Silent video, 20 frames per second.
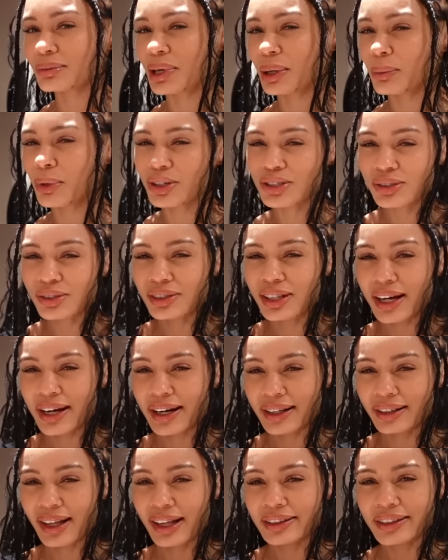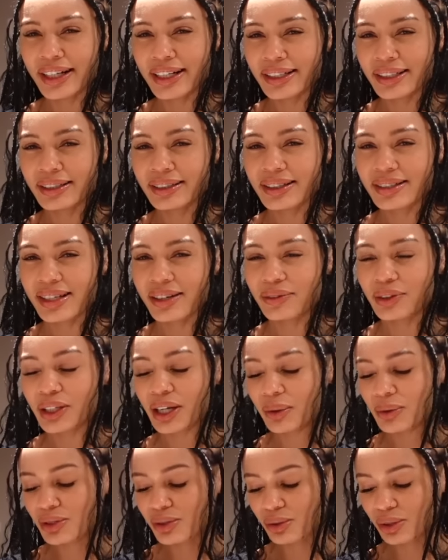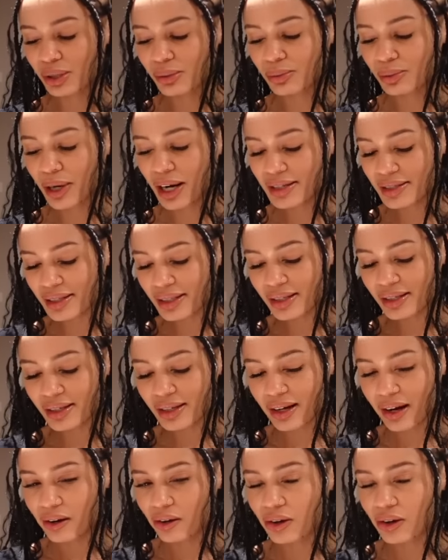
but I'm also kind of glad that I didn't because I feel like I was really present and I